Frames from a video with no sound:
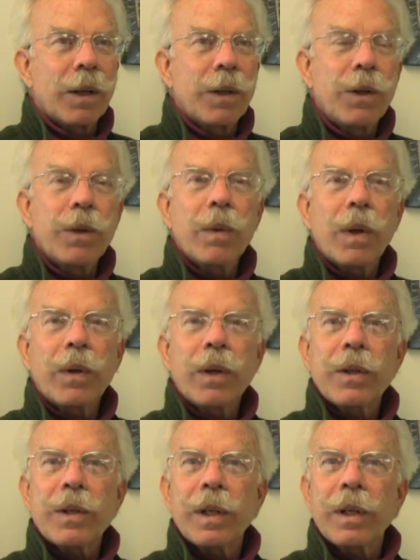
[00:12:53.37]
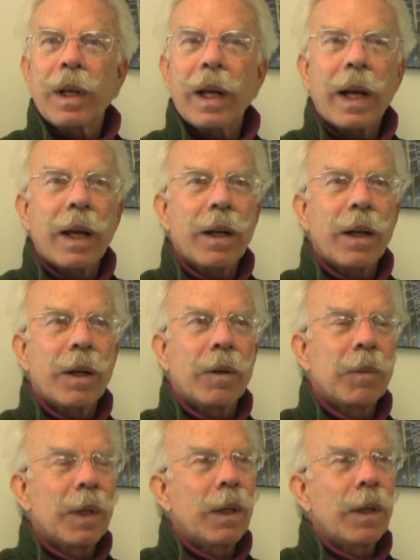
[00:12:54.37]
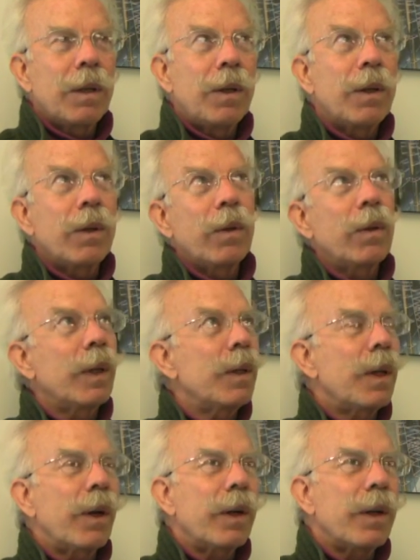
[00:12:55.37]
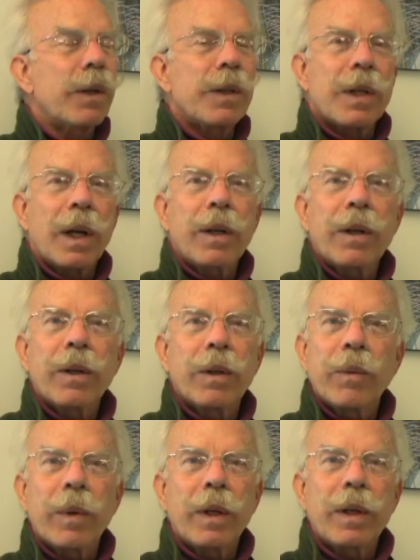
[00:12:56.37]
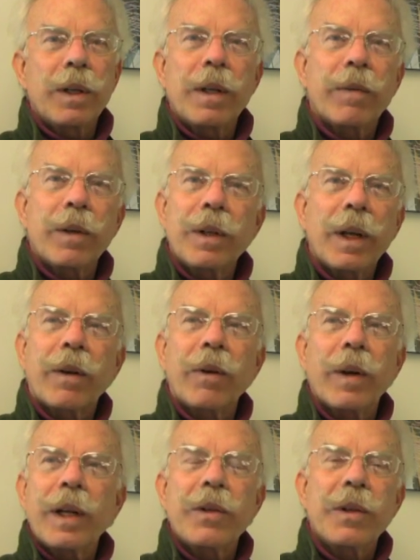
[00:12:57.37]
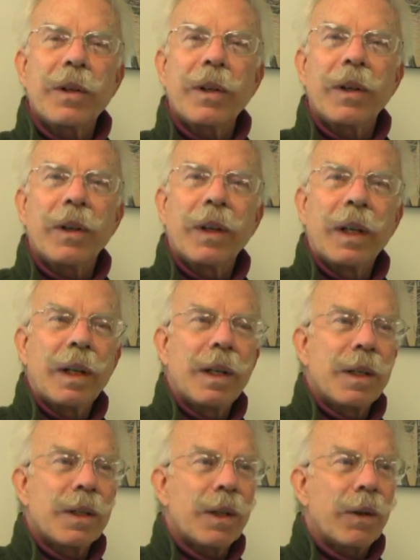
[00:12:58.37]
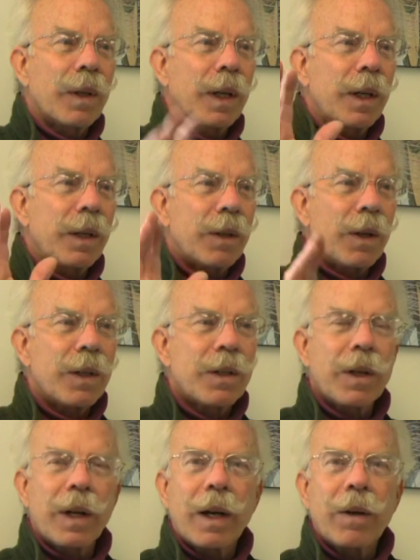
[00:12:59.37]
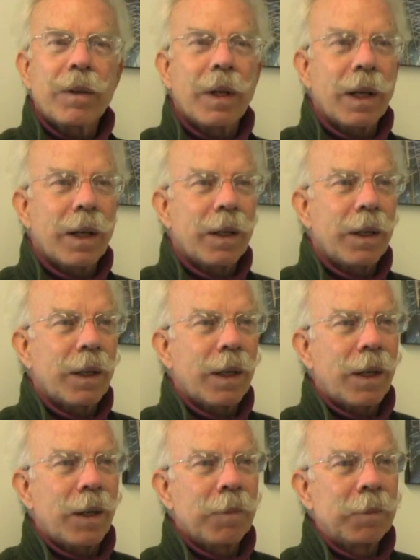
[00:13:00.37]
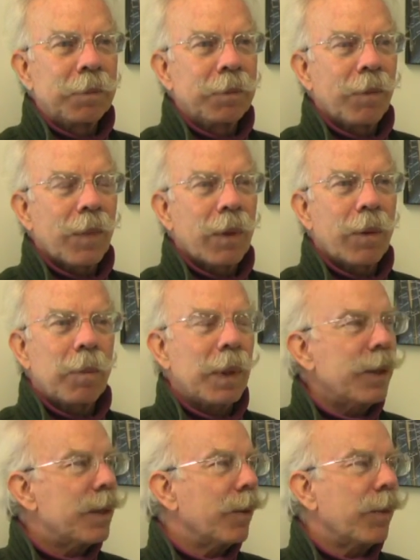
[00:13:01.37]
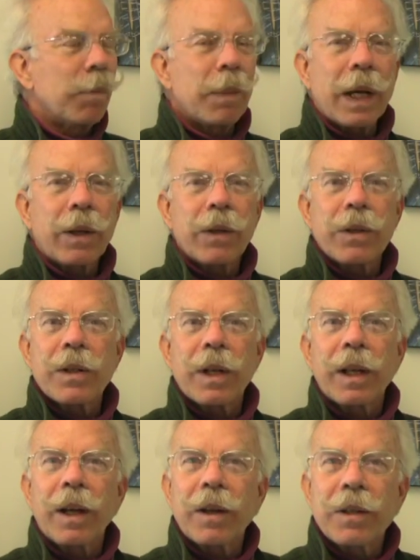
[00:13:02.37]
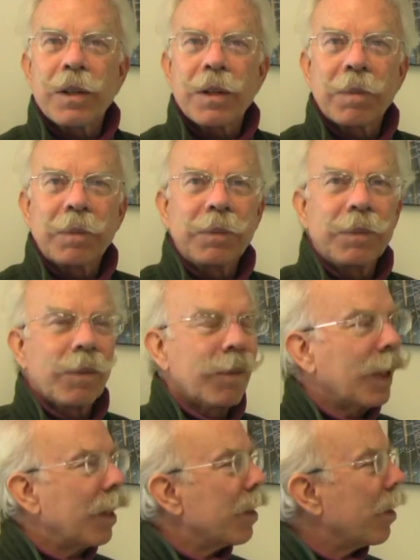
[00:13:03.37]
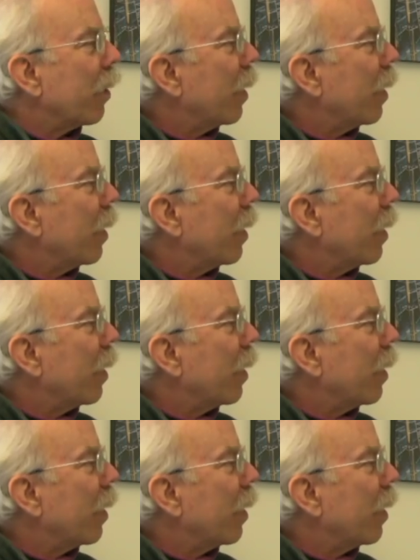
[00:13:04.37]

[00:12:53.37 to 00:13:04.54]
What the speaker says: New owners had a new interior designer who wanted a different decoration, and so they tossed it out and replaced it with banners, I guess. So